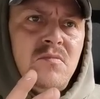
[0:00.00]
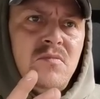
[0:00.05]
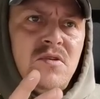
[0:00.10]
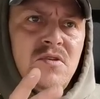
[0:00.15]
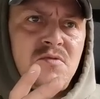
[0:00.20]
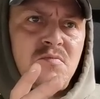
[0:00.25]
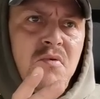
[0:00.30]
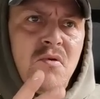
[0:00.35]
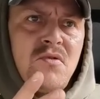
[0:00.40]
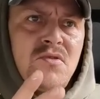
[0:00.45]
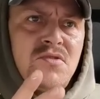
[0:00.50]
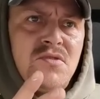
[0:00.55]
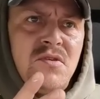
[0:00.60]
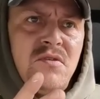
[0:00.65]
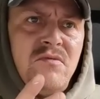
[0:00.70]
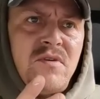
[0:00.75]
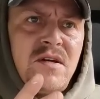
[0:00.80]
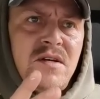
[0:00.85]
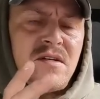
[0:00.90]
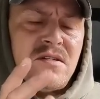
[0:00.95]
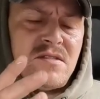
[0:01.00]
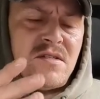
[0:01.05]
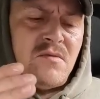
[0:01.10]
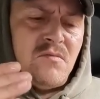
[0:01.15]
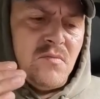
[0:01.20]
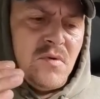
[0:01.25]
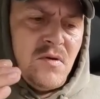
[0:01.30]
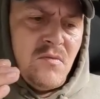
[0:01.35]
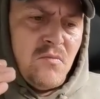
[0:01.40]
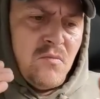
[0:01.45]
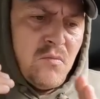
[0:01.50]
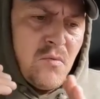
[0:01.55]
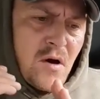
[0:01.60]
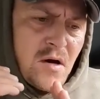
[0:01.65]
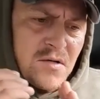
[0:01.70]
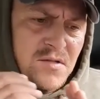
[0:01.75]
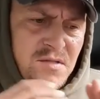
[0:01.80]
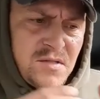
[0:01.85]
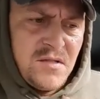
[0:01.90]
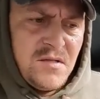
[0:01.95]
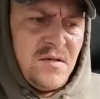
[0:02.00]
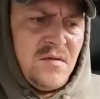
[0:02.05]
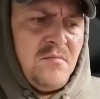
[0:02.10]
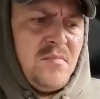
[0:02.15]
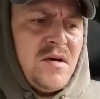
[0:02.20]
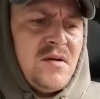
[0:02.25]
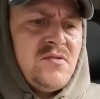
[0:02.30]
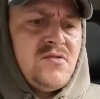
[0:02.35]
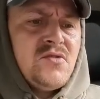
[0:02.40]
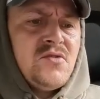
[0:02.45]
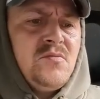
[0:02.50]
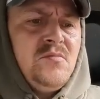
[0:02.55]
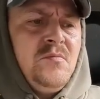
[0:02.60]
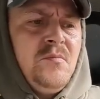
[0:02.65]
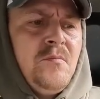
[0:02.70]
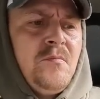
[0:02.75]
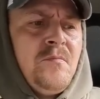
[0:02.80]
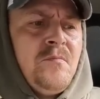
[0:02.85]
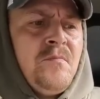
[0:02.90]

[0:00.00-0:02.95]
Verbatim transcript: this portion of it because he, he walks into the bedroom